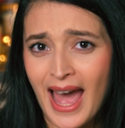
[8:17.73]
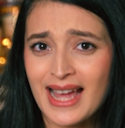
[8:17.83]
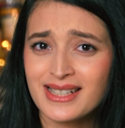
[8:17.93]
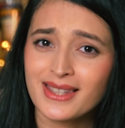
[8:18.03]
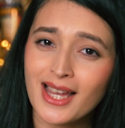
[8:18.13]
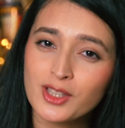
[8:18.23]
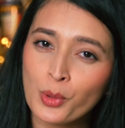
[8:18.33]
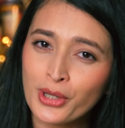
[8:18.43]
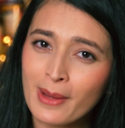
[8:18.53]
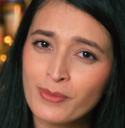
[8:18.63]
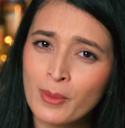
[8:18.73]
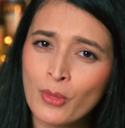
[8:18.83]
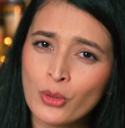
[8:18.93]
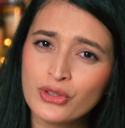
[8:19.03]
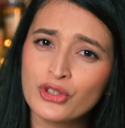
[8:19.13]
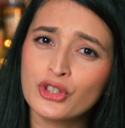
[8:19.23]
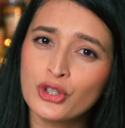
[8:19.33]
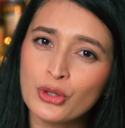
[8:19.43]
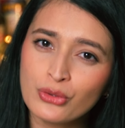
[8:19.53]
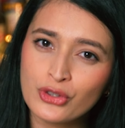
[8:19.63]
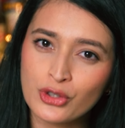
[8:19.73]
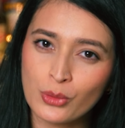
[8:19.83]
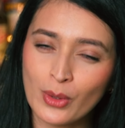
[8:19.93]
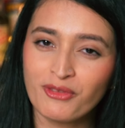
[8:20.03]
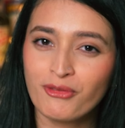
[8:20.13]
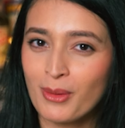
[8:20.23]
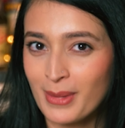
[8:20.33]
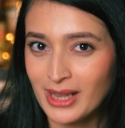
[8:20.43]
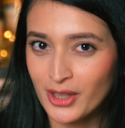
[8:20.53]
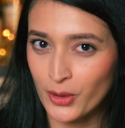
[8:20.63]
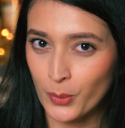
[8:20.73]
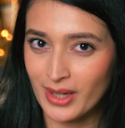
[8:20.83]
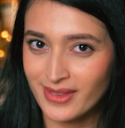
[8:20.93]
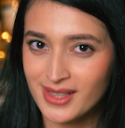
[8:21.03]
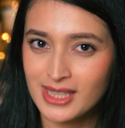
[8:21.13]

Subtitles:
and that's what I'm the most used to and familiar with,